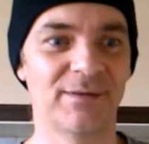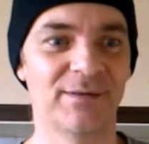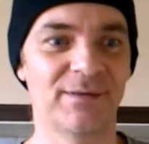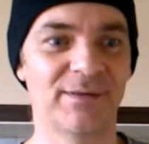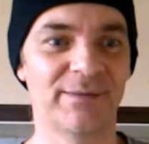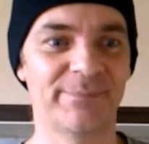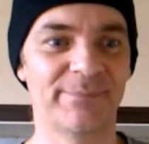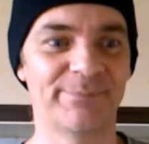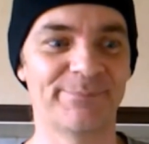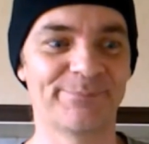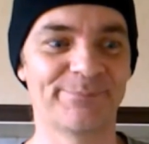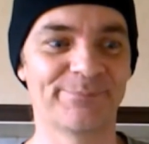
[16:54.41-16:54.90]

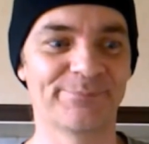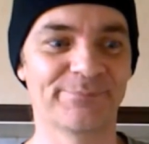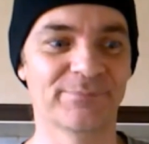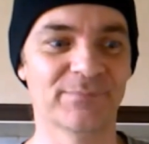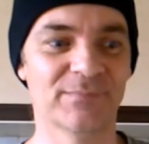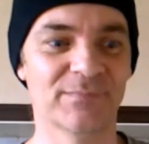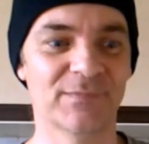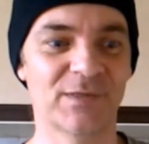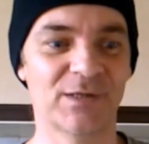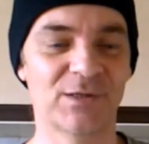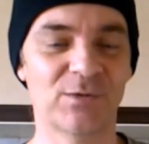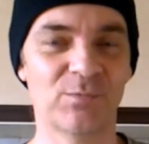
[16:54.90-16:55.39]
Um,
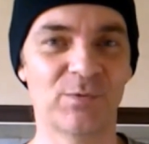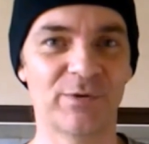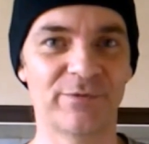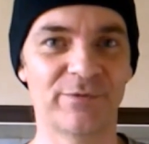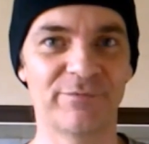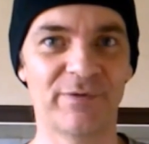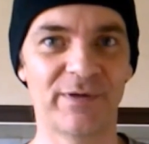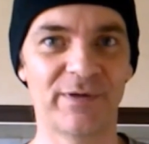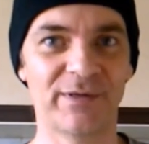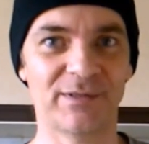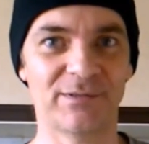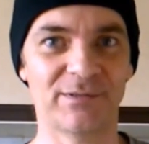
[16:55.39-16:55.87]
they're
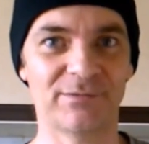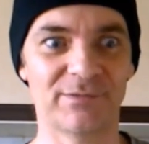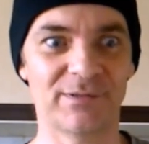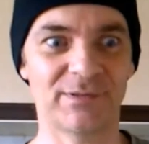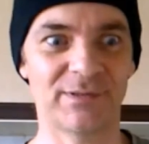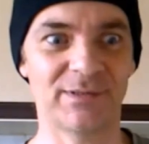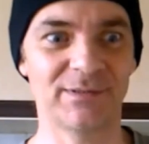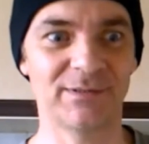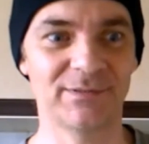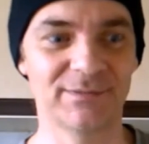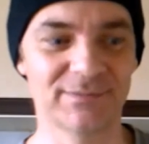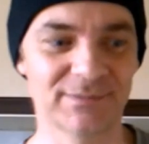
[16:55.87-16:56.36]
quite vain
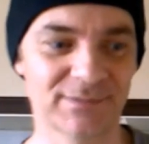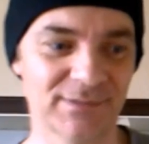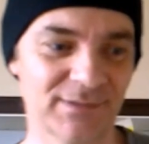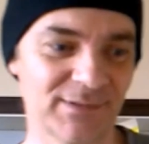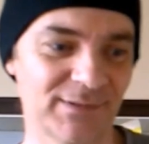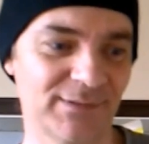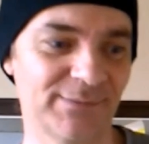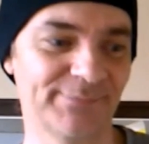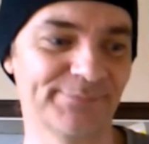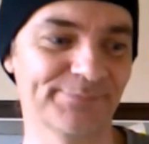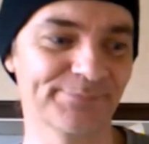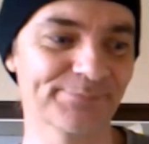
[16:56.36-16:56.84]
really,
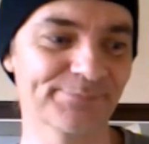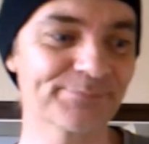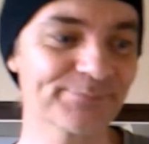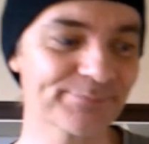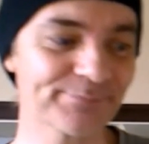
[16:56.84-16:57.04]
so